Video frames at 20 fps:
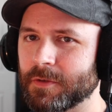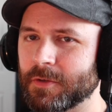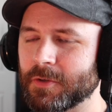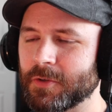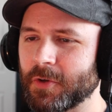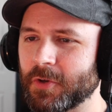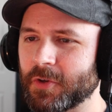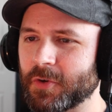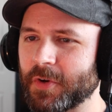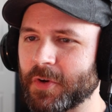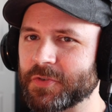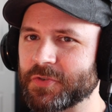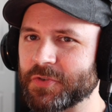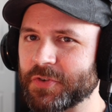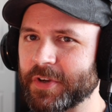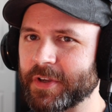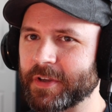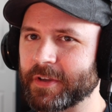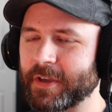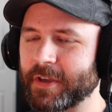You know you're
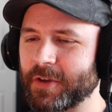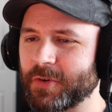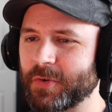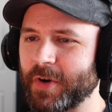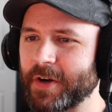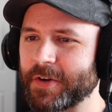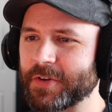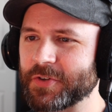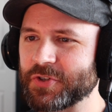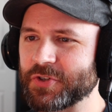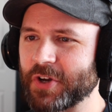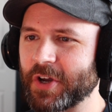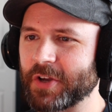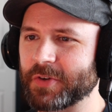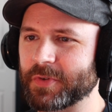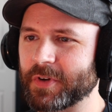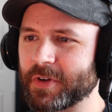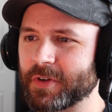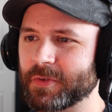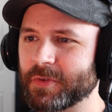entering a crowded
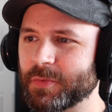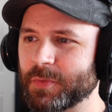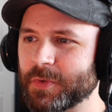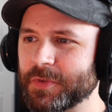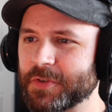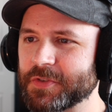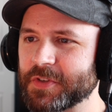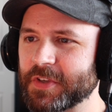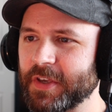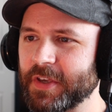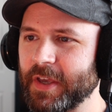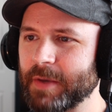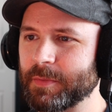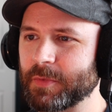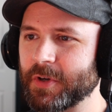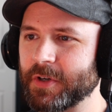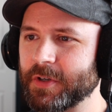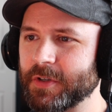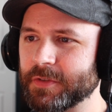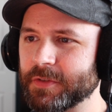genre when there's a game
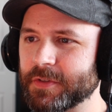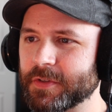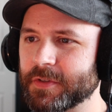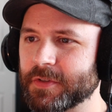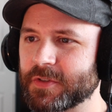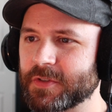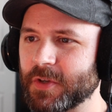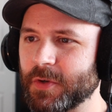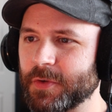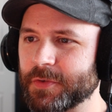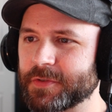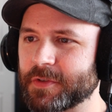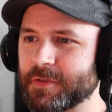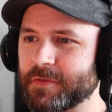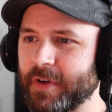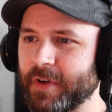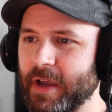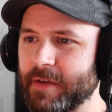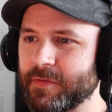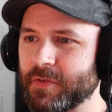called Soul
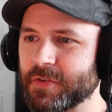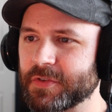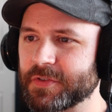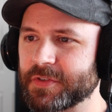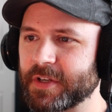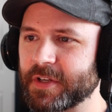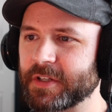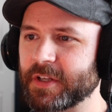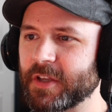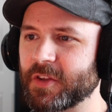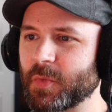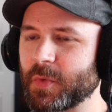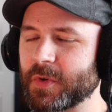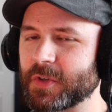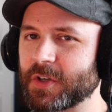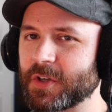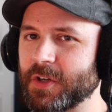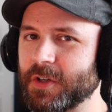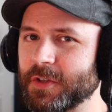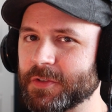Survivors and another
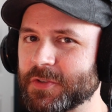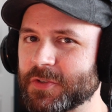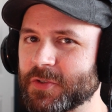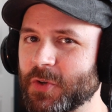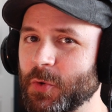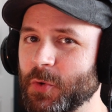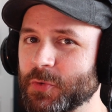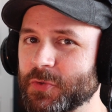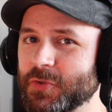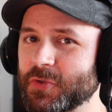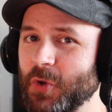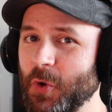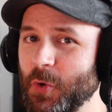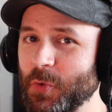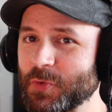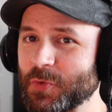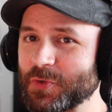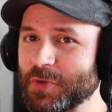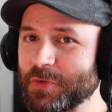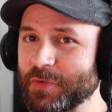one called Soul
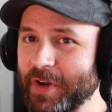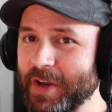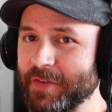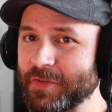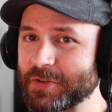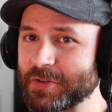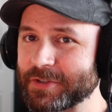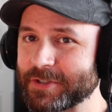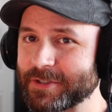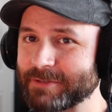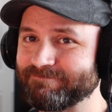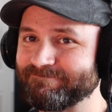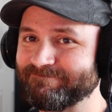Stone Survivors.